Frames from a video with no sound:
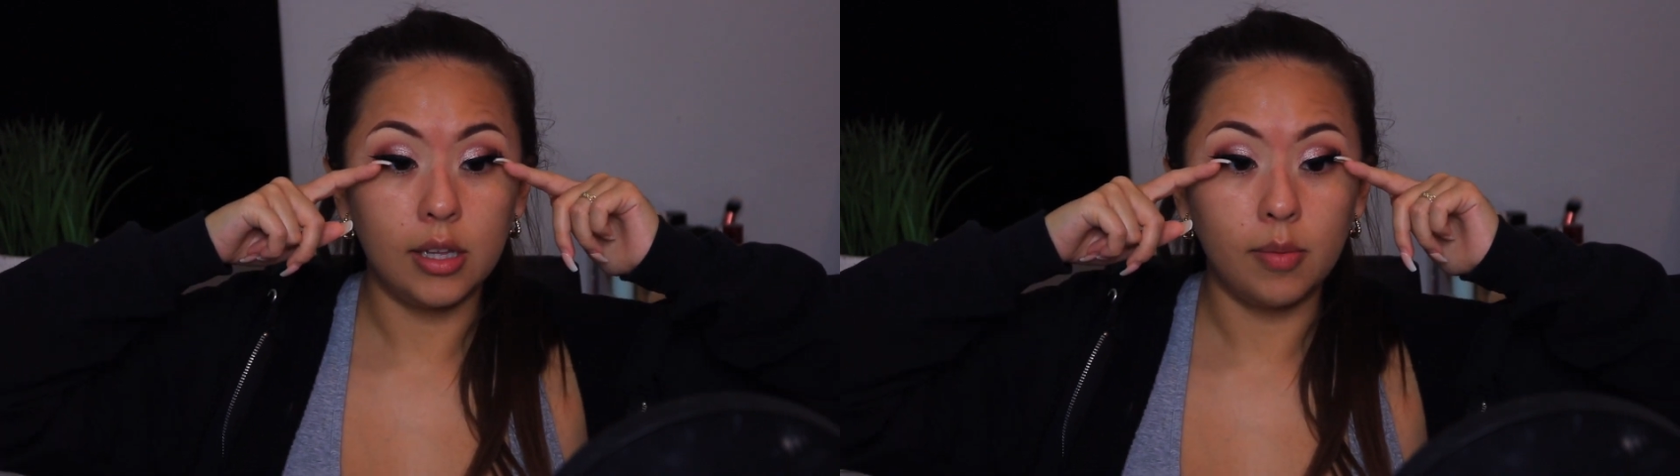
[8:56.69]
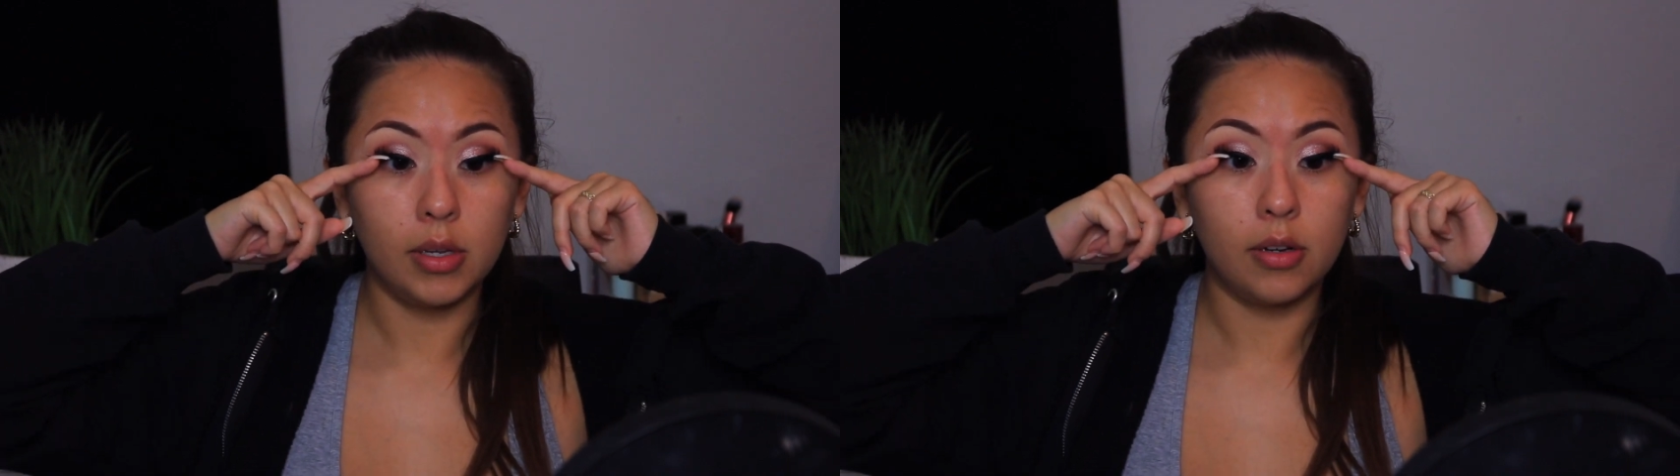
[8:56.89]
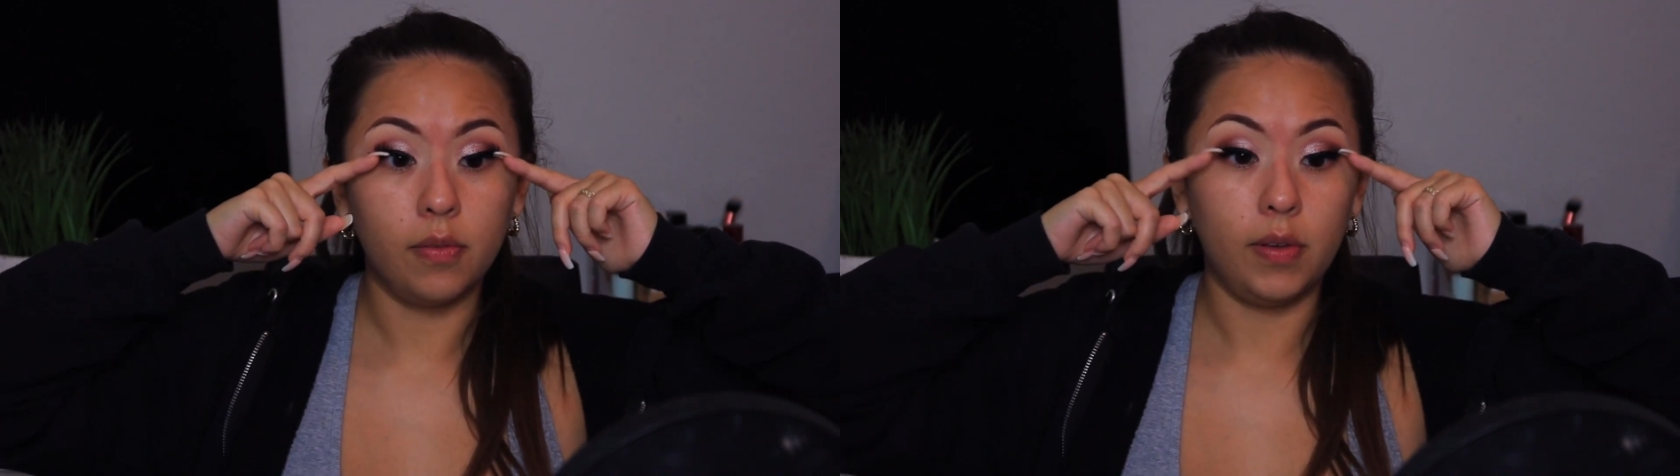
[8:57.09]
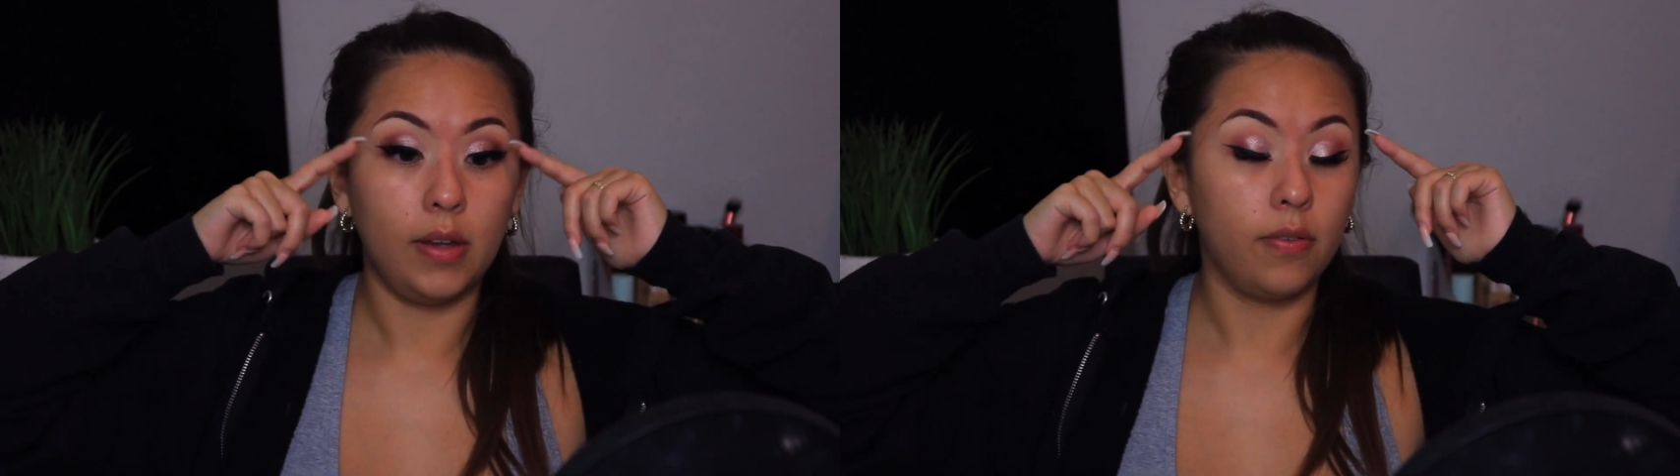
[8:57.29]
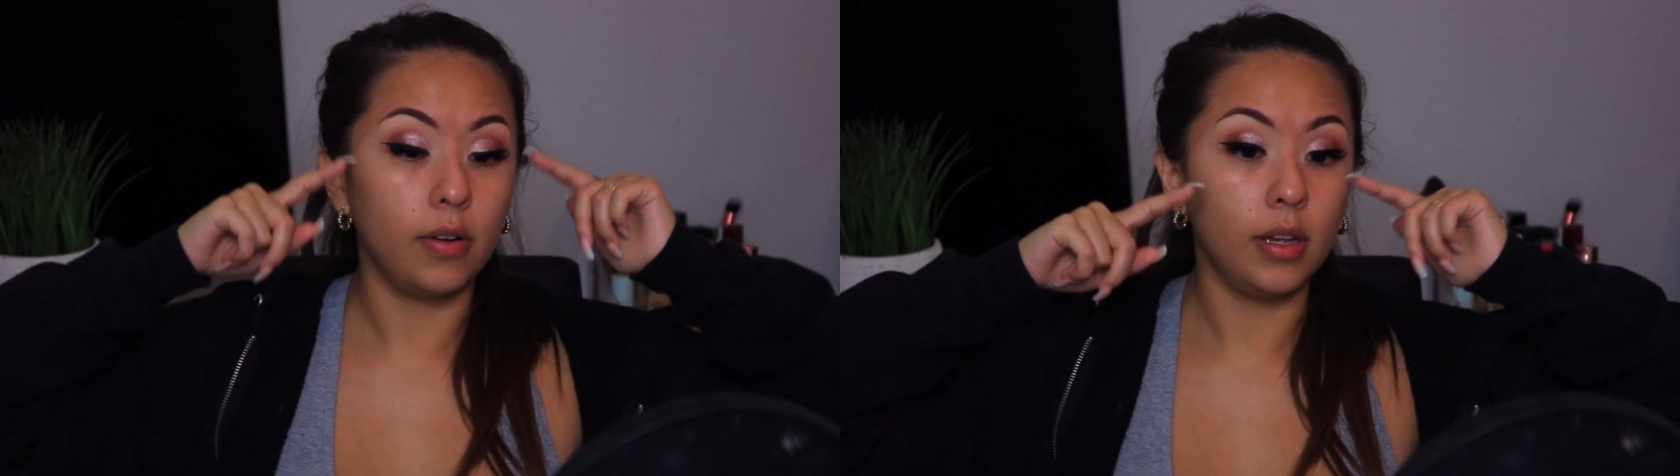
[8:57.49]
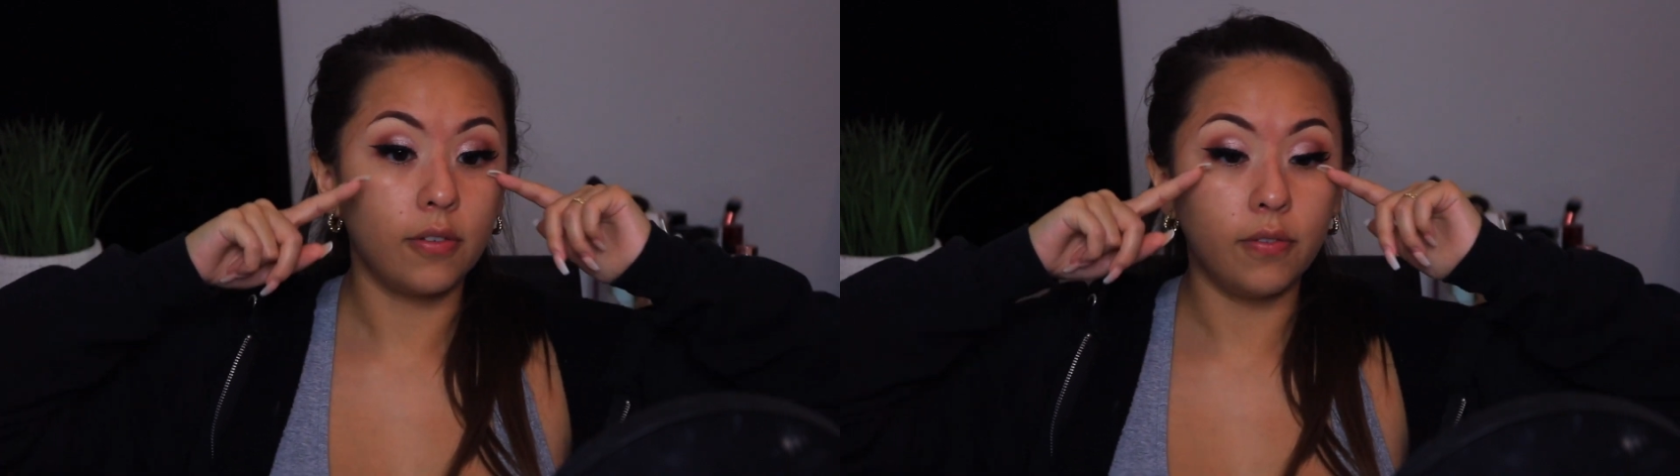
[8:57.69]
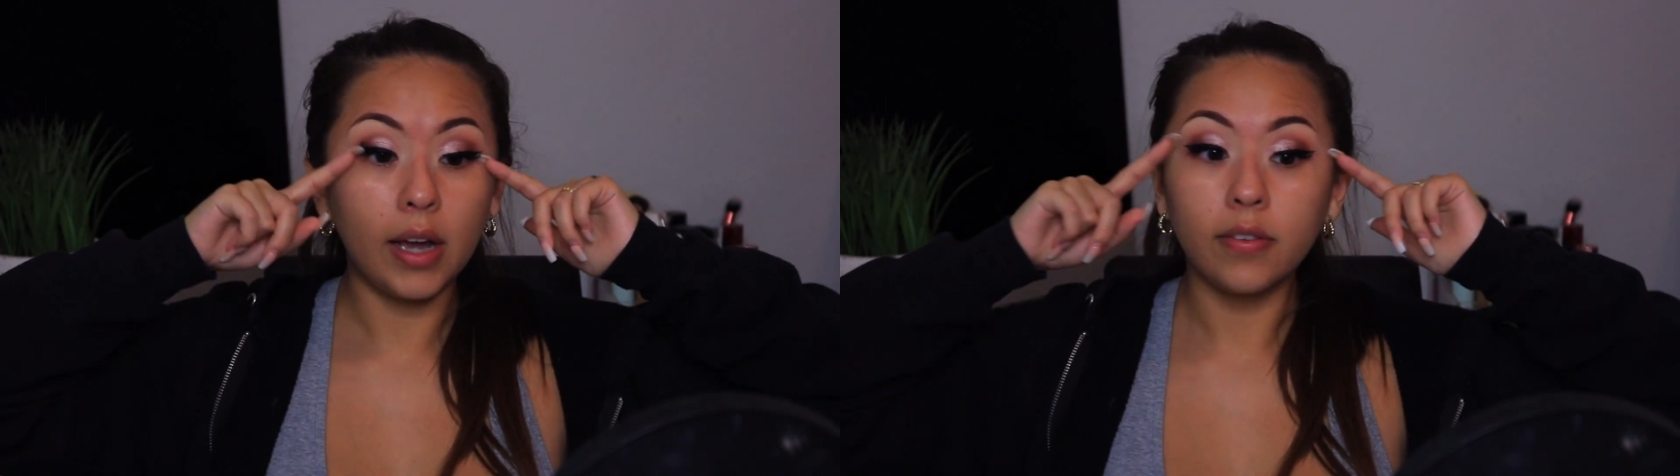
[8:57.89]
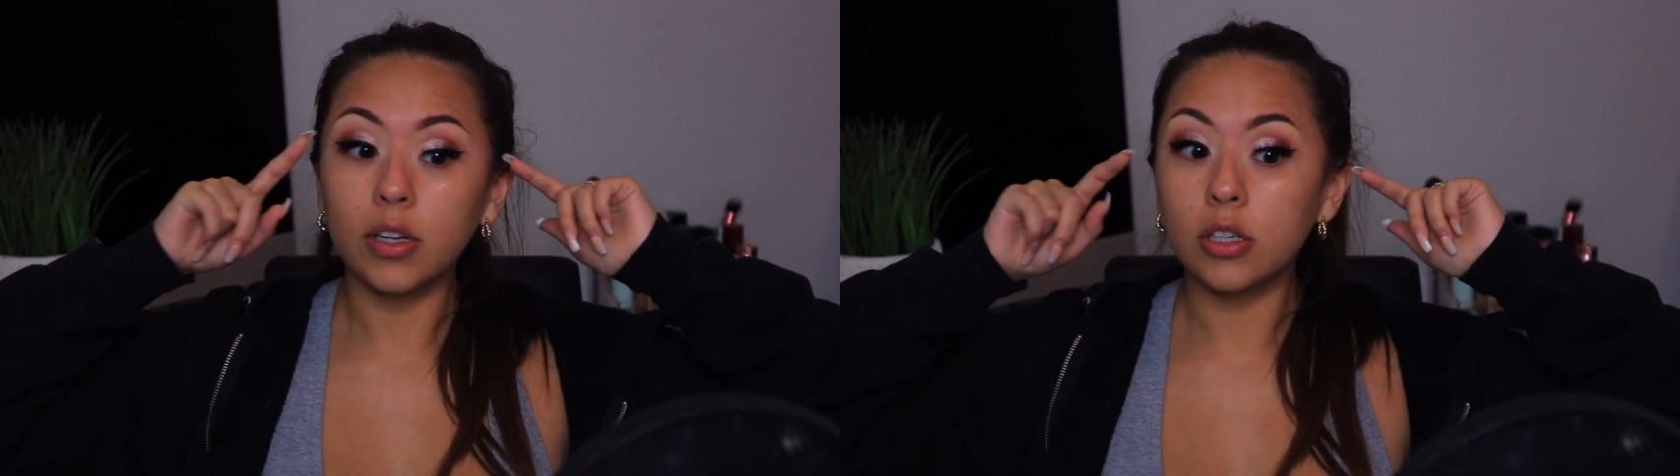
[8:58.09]
they've been a fave for like
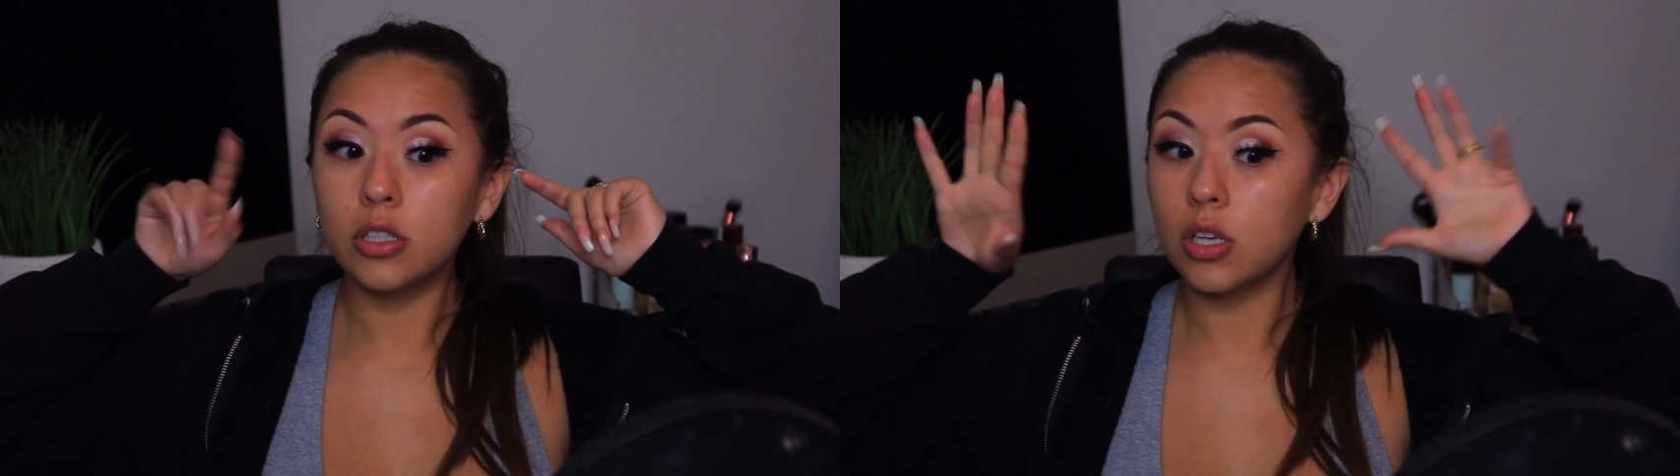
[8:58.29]
5 years,